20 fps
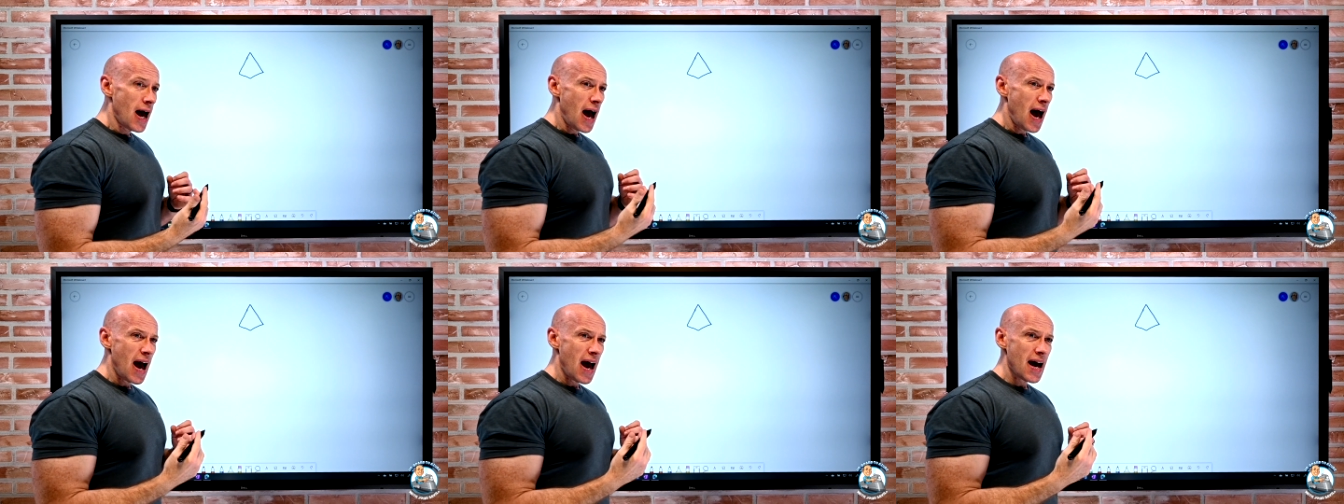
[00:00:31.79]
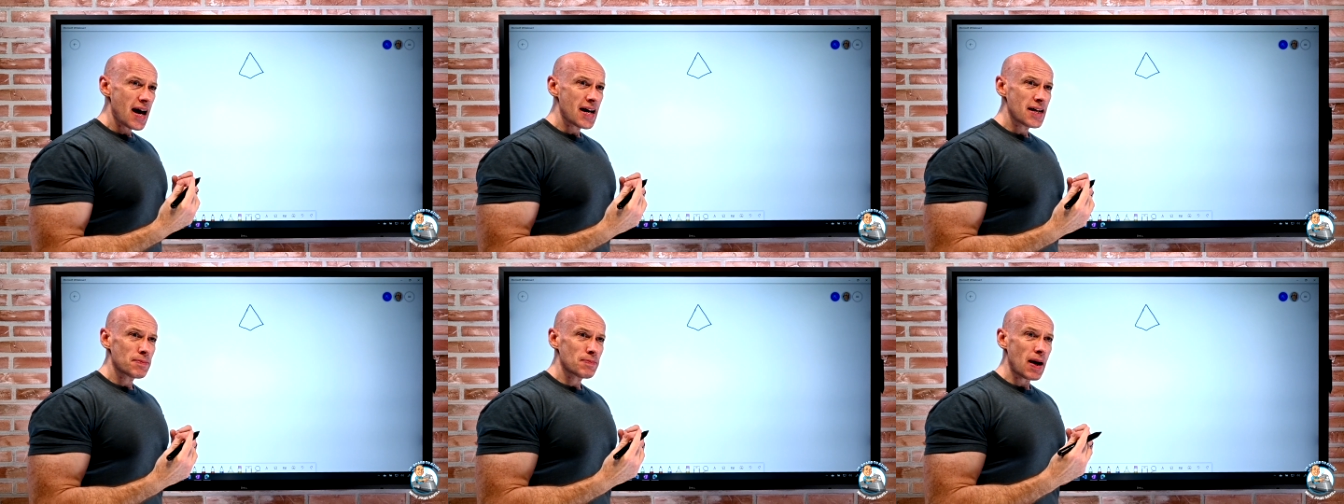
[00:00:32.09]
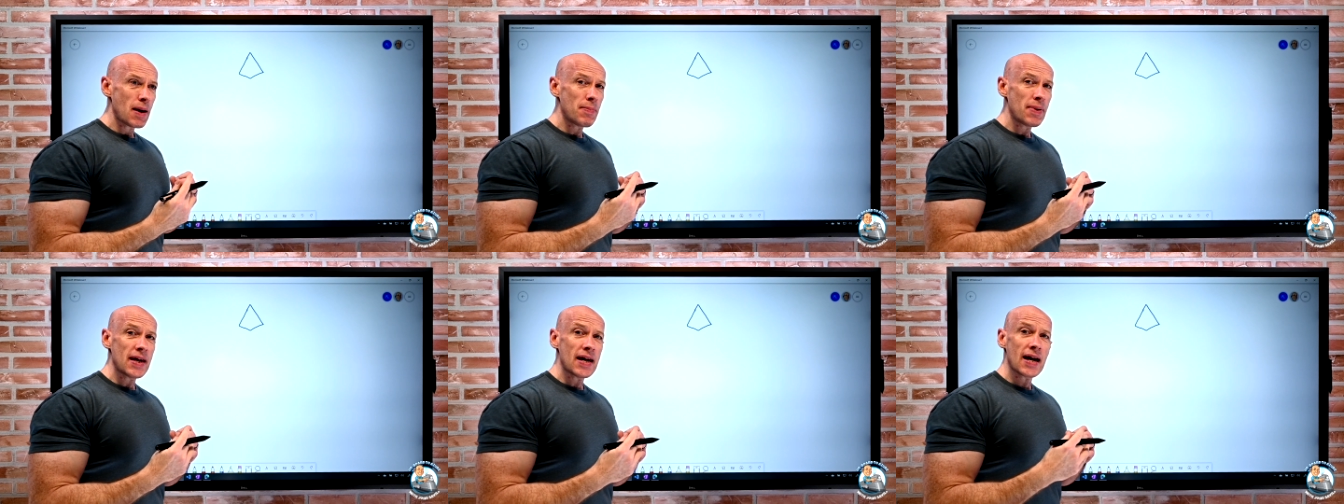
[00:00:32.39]
has
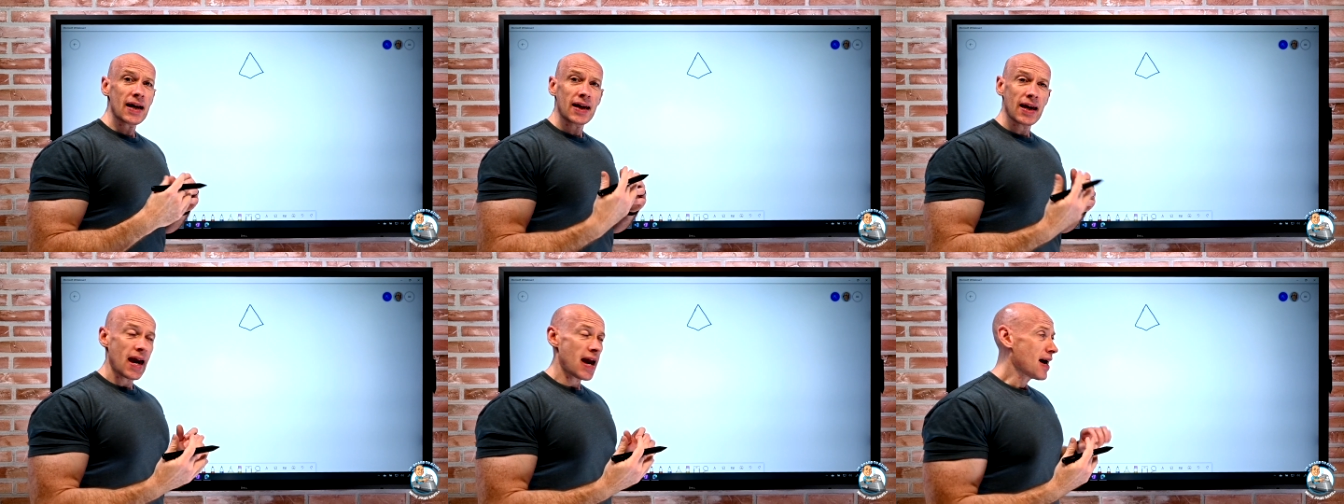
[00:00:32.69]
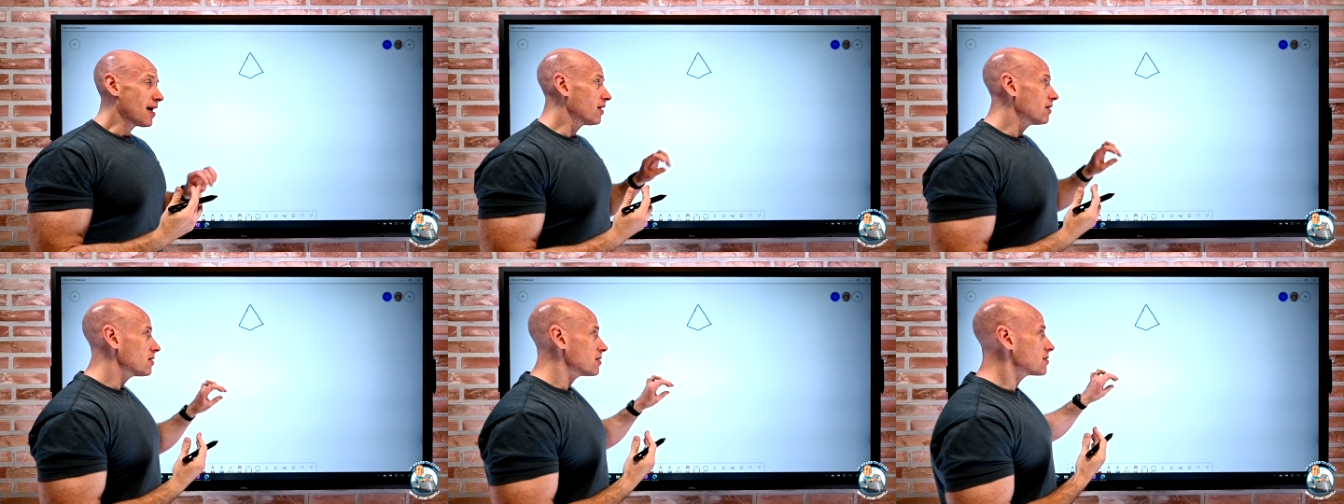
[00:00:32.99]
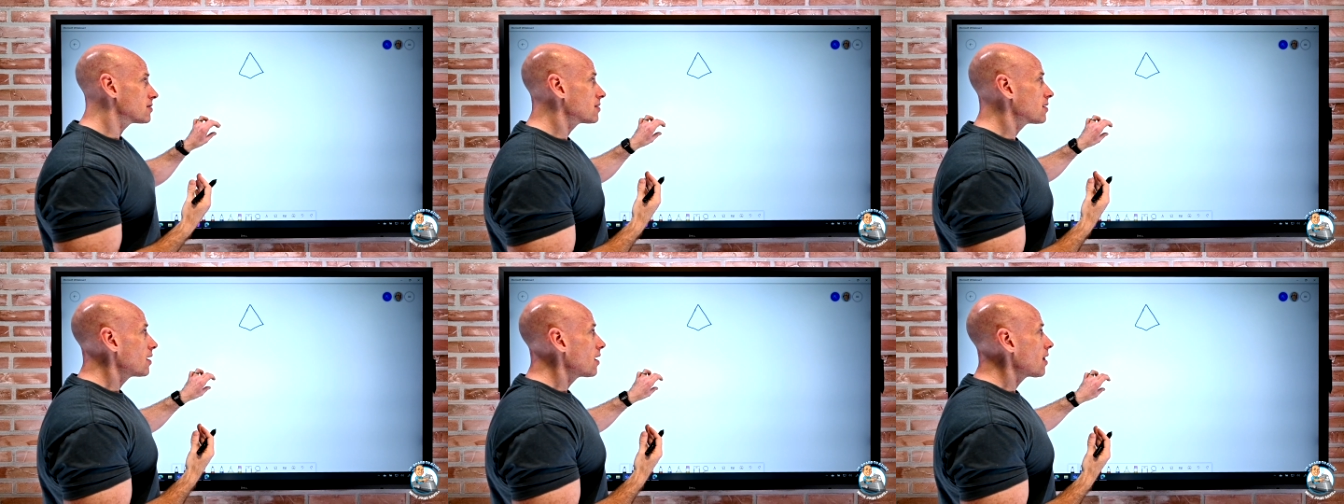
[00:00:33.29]
maybe
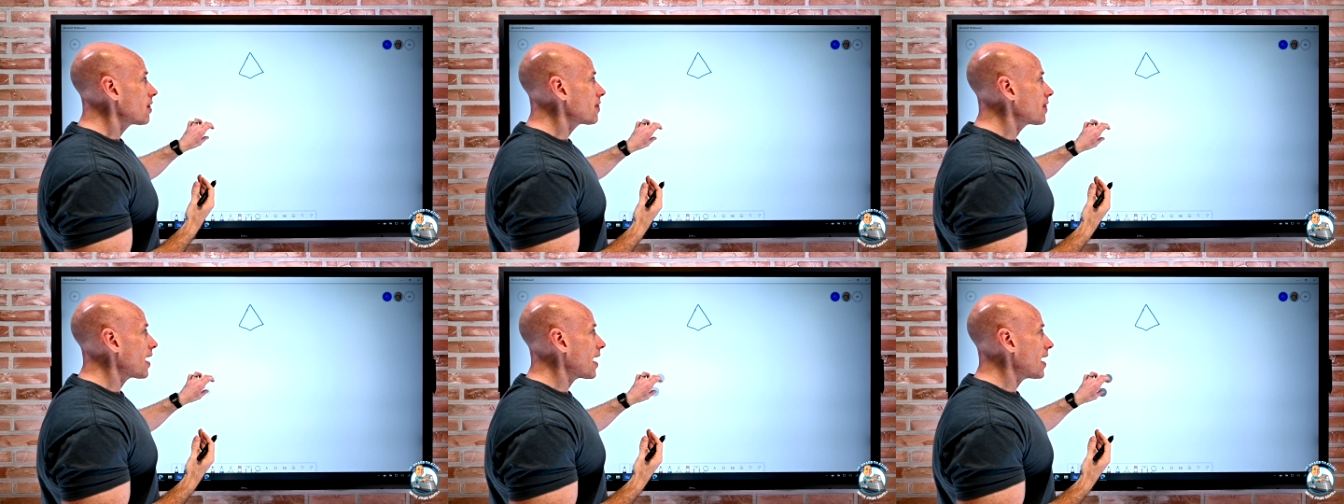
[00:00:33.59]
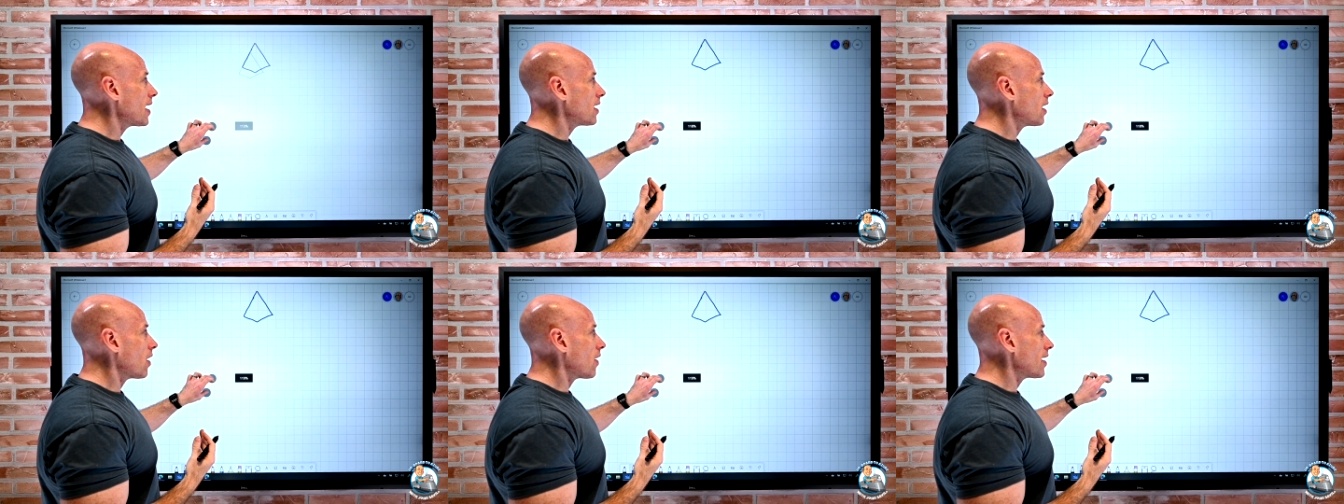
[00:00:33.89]
accounts that